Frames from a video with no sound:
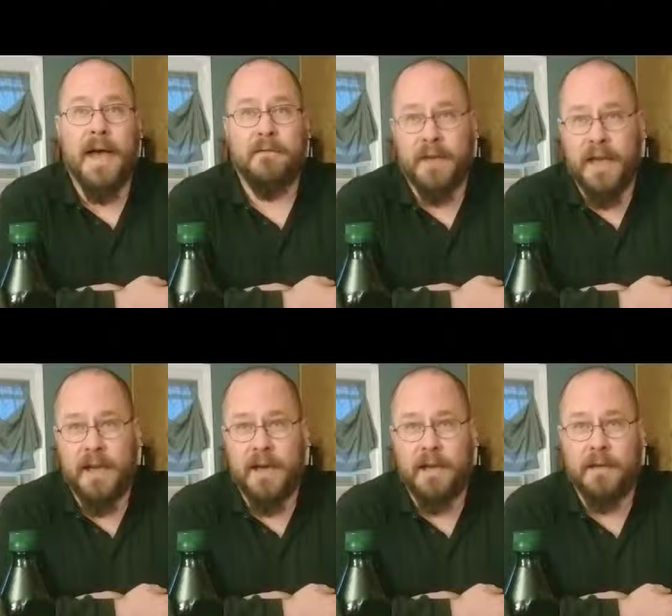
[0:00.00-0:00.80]

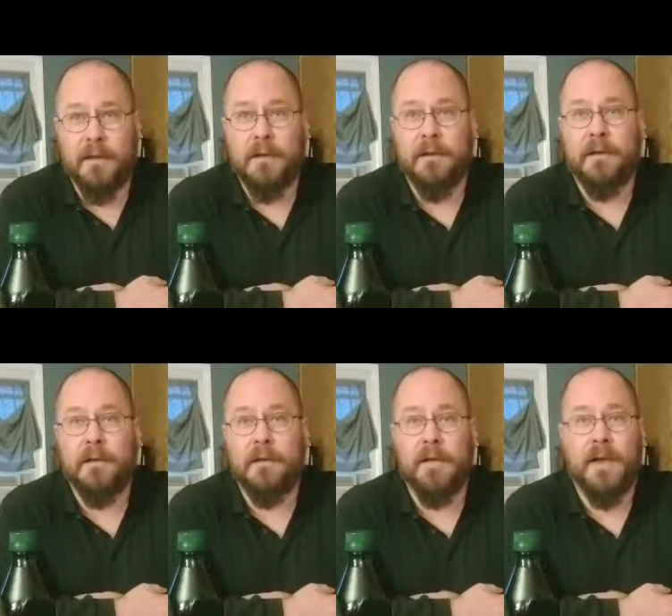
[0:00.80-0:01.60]
advocating
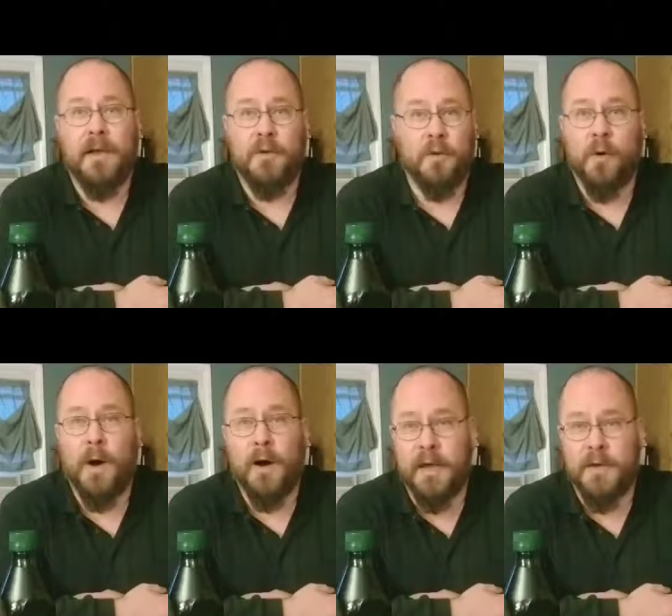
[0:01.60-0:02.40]
that you
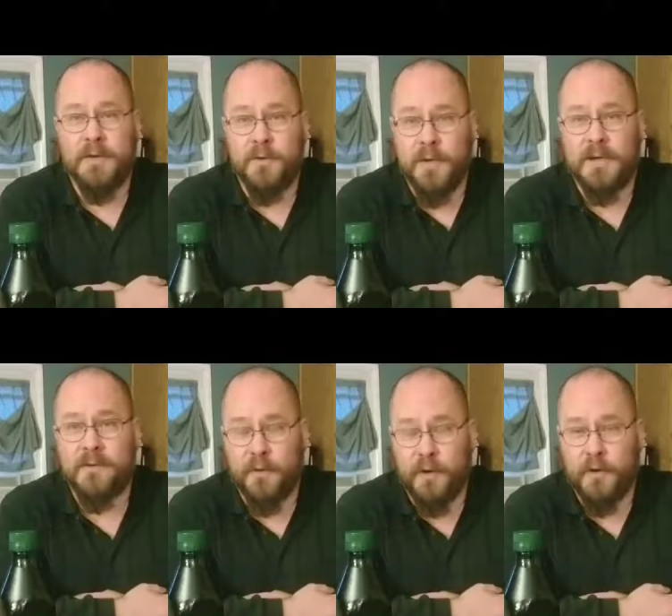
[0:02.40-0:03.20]
go out and do
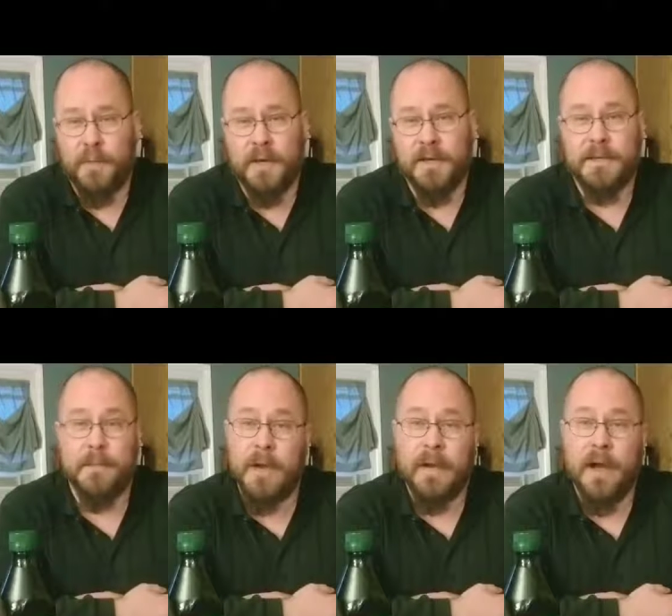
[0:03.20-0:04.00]
this for you,
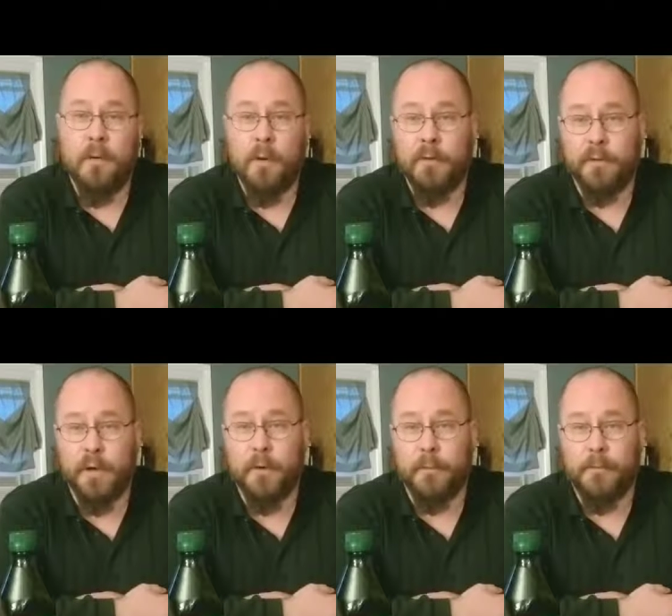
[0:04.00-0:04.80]
because it might not work
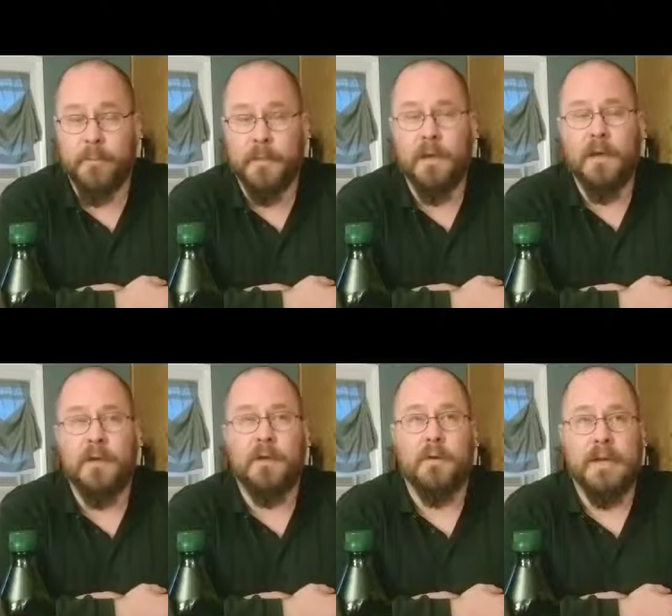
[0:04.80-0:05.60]
for you.
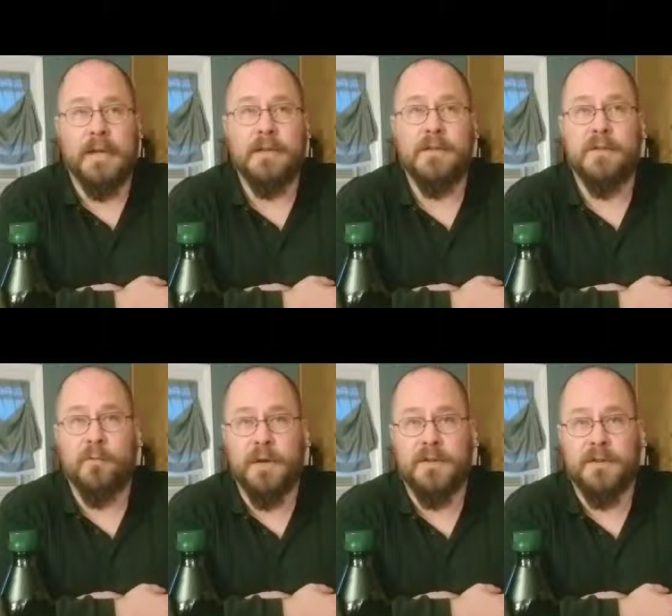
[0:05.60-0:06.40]
You need
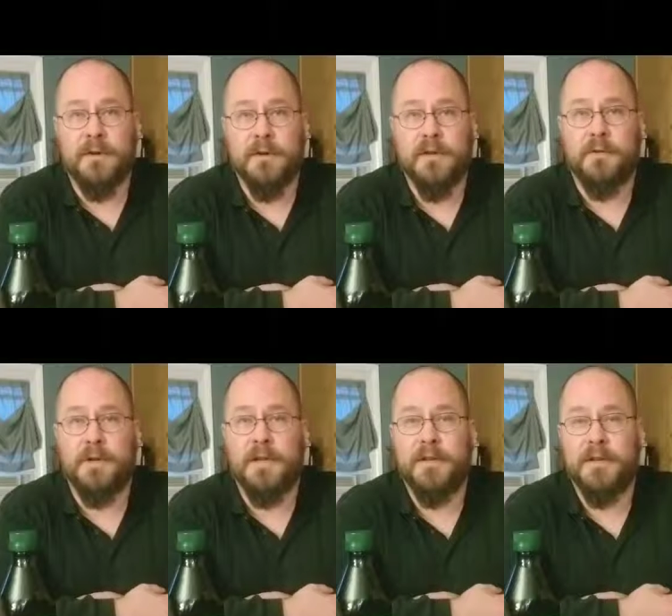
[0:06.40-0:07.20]
to research,
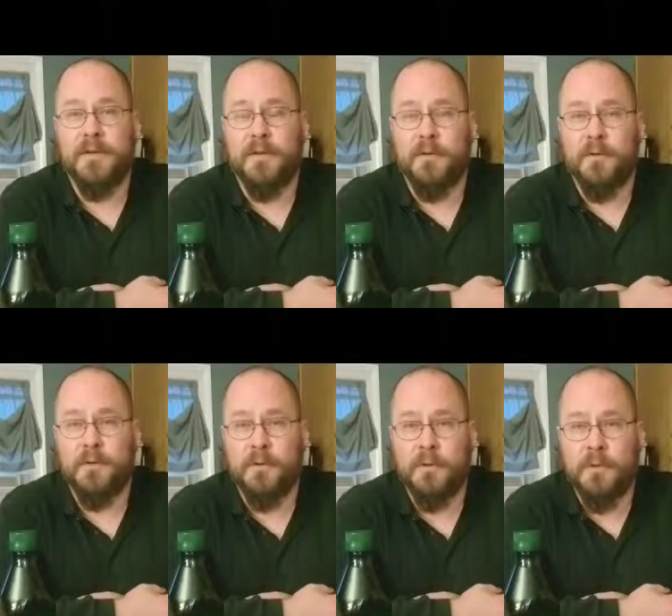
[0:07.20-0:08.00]
you need
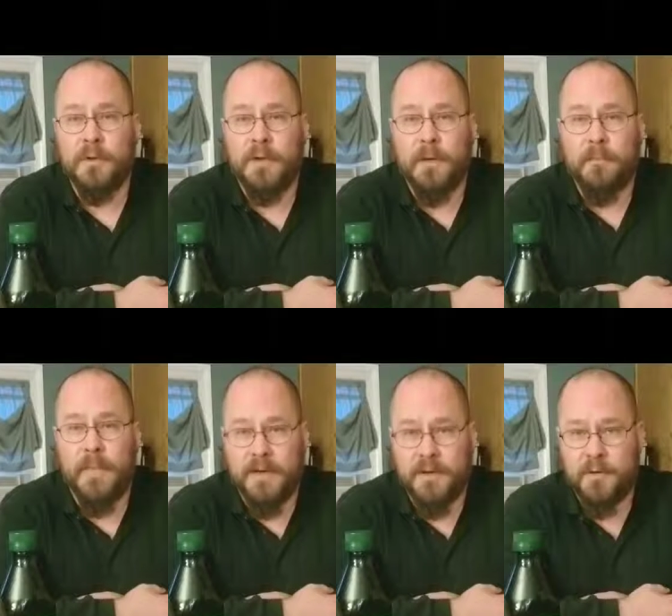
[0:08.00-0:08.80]
to
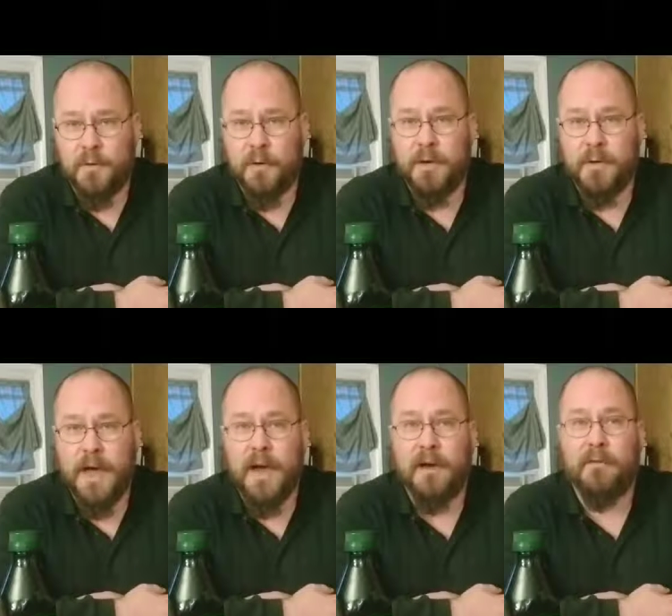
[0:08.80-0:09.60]
make sure you
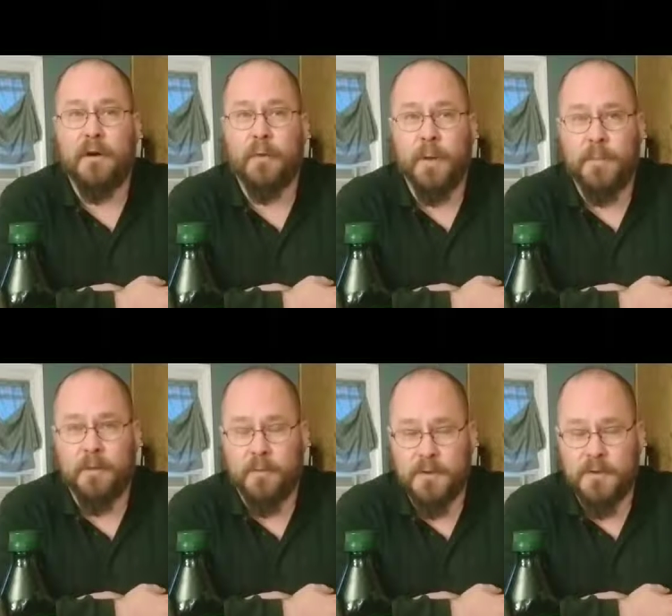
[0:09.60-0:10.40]
have a
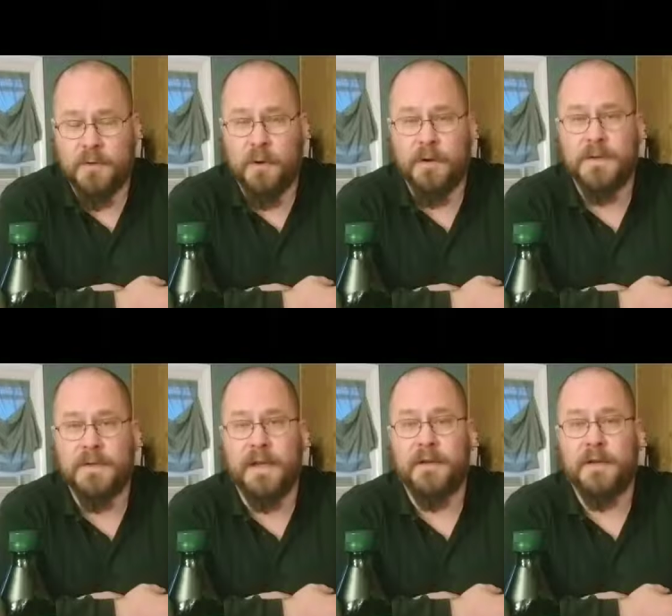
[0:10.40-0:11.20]
reputable
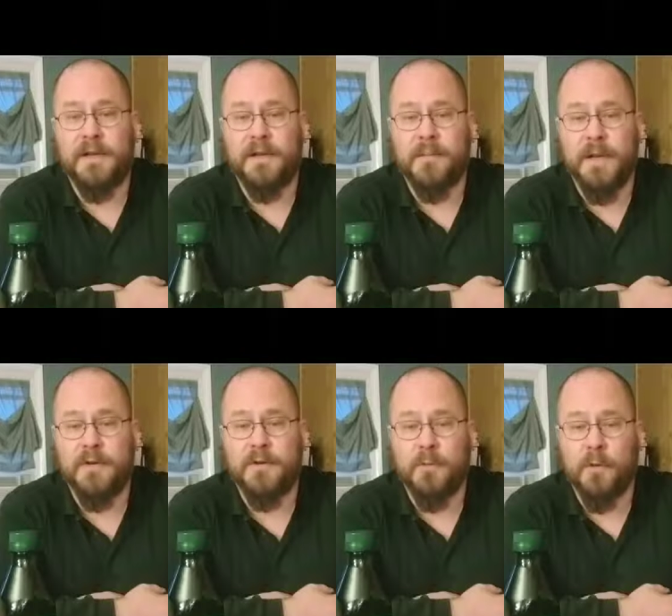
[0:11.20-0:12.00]
source, and you need to
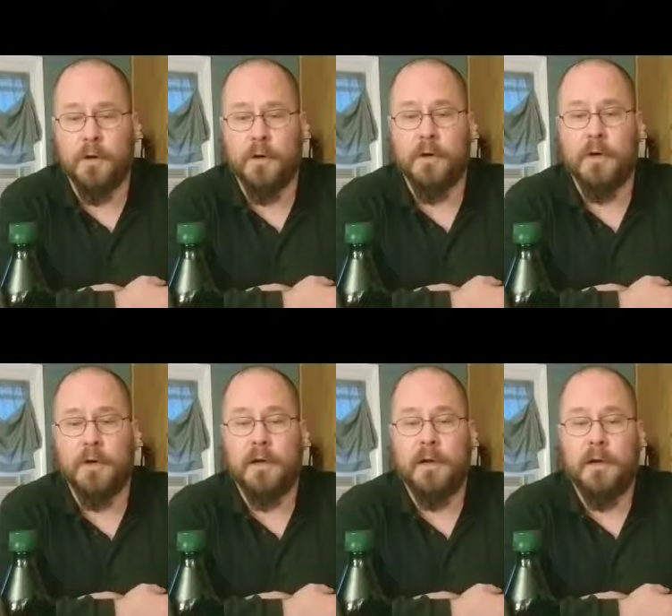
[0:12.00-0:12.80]
make sure